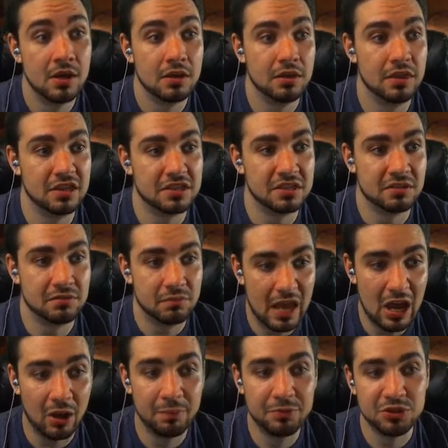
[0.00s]
This
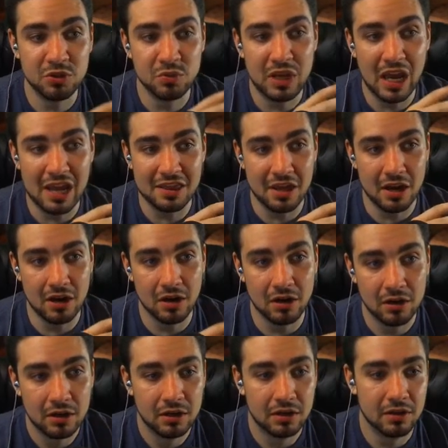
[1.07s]
helps you get there,
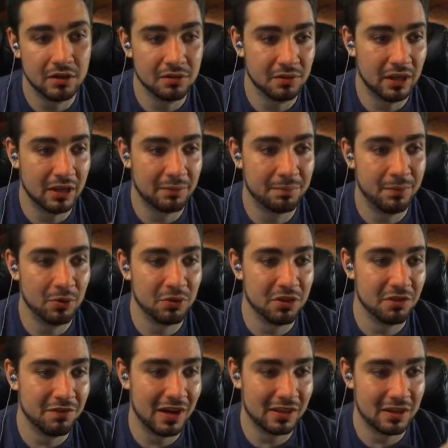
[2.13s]
and like both in the
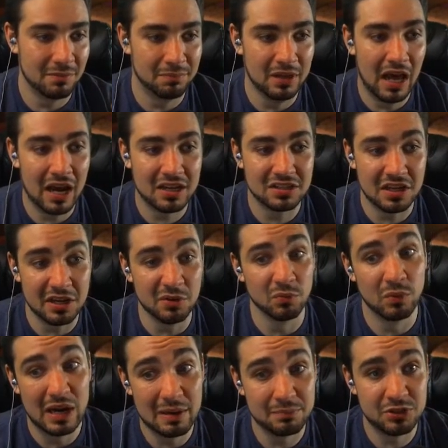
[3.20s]
fact that it blocks and it
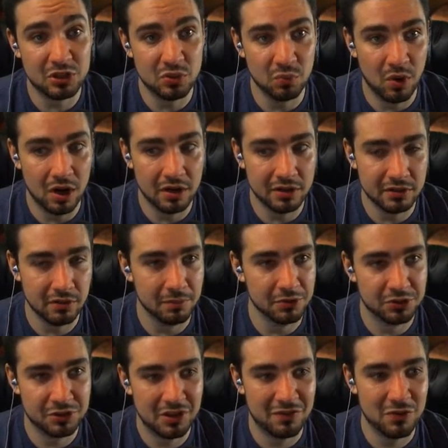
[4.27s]
ramps you 1. You
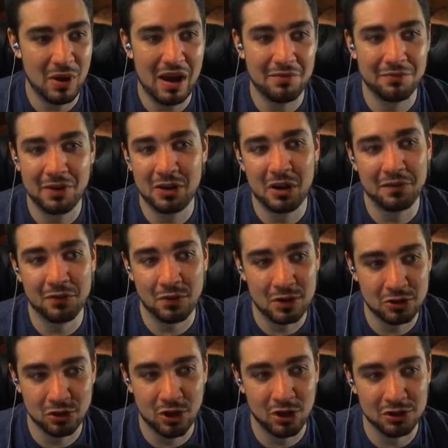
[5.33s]
almost, if you have enough
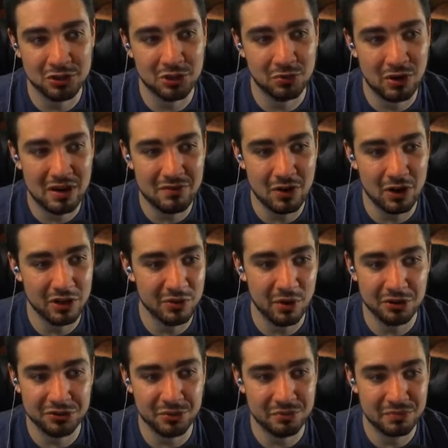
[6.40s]
creature cards in the graveyard, you
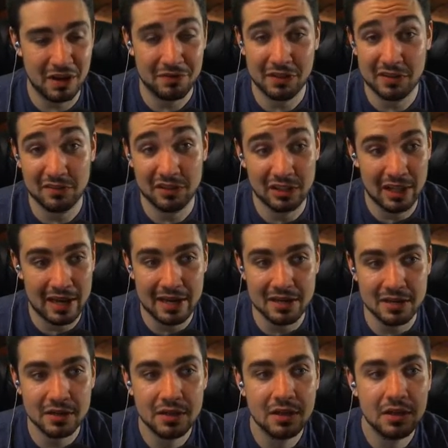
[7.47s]
also definitely have a land.